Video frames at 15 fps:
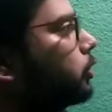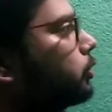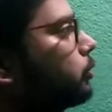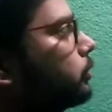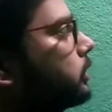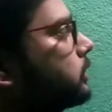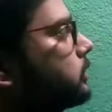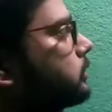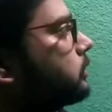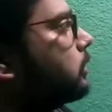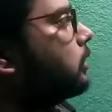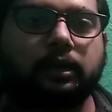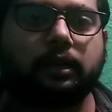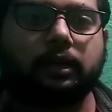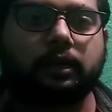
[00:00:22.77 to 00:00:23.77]
to this,
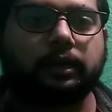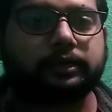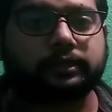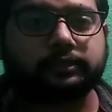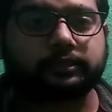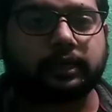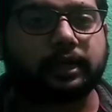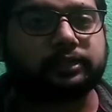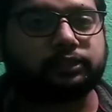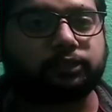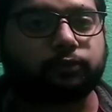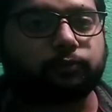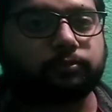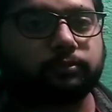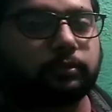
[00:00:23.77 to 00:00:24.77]
let us
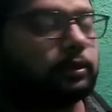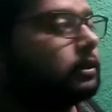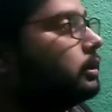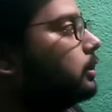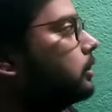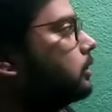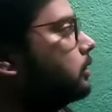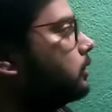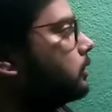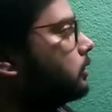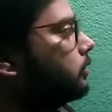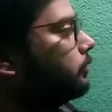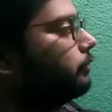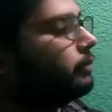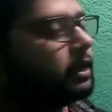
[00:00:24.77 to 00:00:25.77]
assume
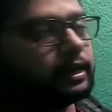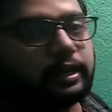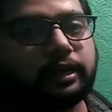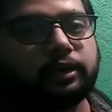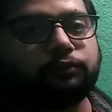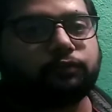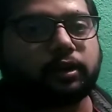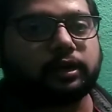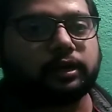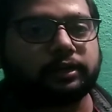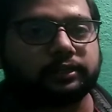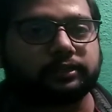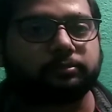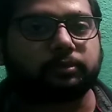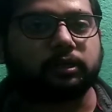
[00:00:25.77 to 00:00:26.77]
a very
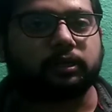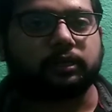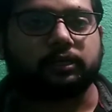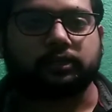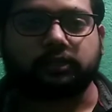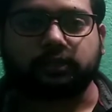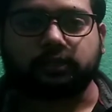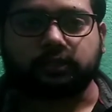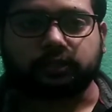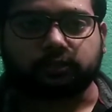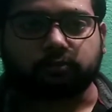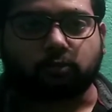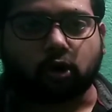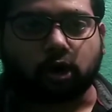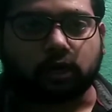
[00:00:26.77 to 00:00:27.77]
infinitesimal
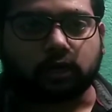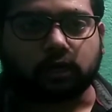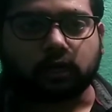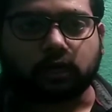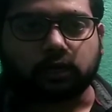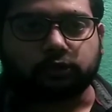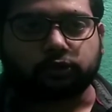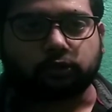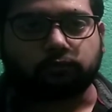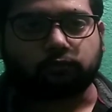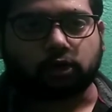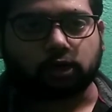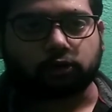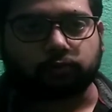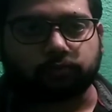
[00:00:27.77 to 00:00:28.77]
small control
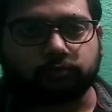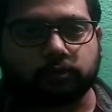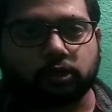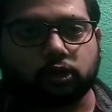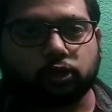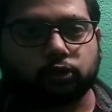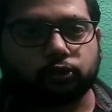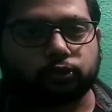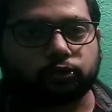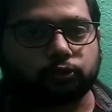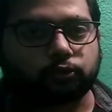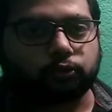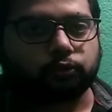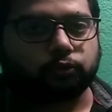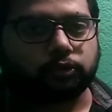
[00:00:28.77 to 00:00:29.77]
volume.
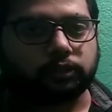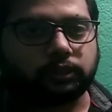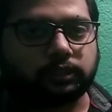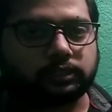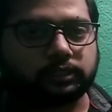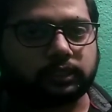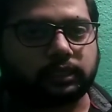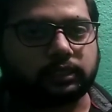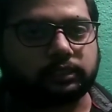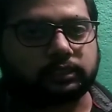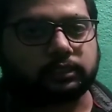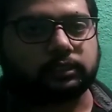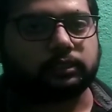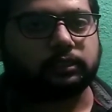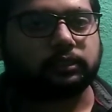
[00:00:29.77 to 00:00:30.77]
So this
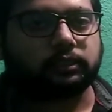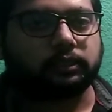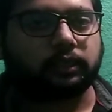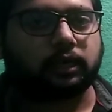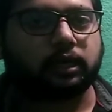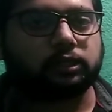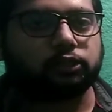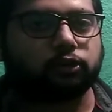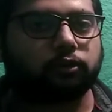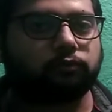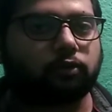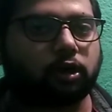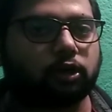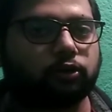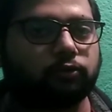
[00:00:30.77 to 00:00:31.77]
is the control
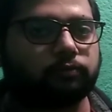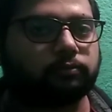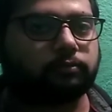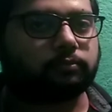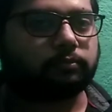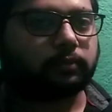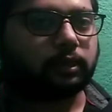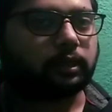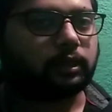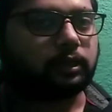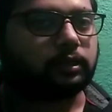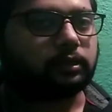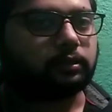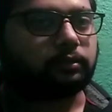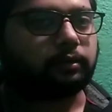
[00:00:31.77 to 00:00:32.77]
volume
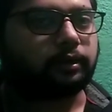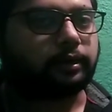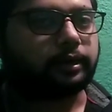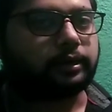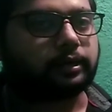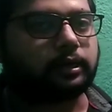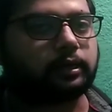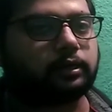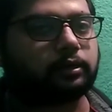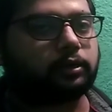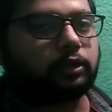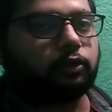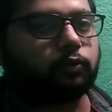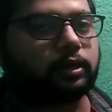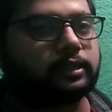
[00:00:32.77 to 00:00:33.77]
in red color.
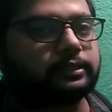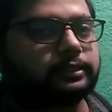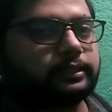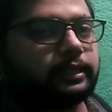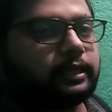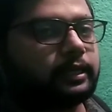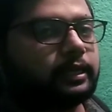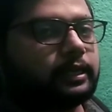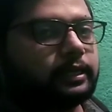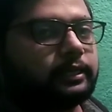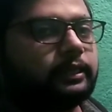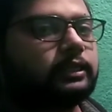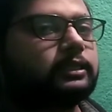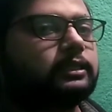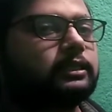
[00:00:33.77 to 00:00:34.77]
You can see
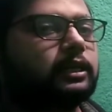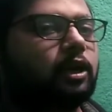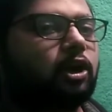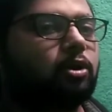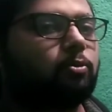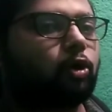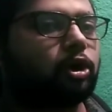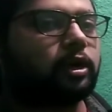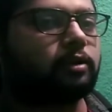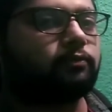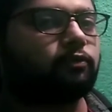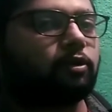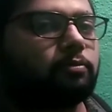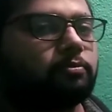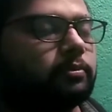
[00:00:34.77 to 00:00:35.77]
this is in cuboidal
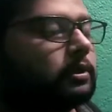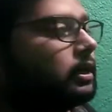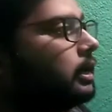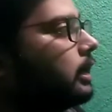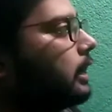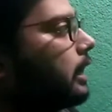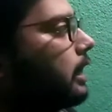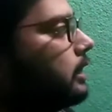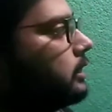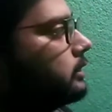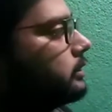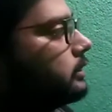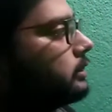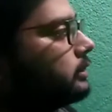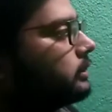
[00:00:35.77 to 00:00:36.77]
form and its
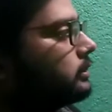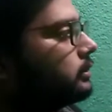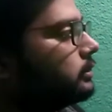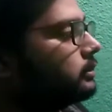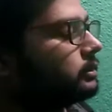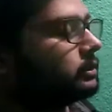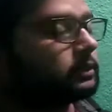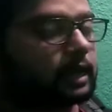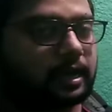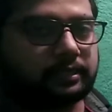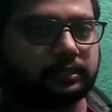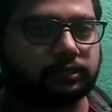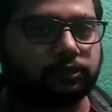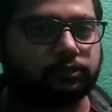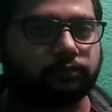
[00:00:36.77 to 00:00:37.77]
size
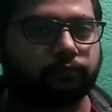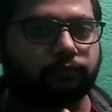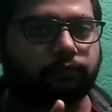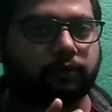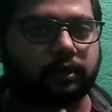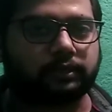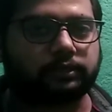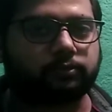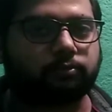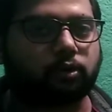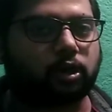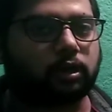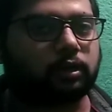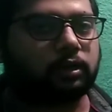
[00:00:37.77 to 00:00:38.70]
is very small,